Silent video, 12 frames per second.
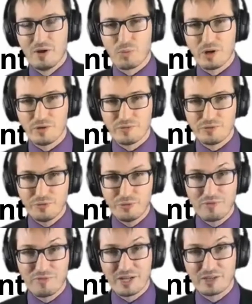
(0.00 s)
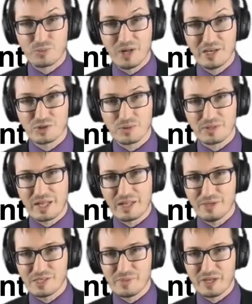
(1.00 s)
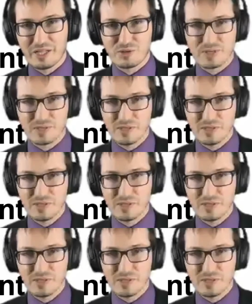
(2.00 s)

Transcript: one of the full-fledged relational database management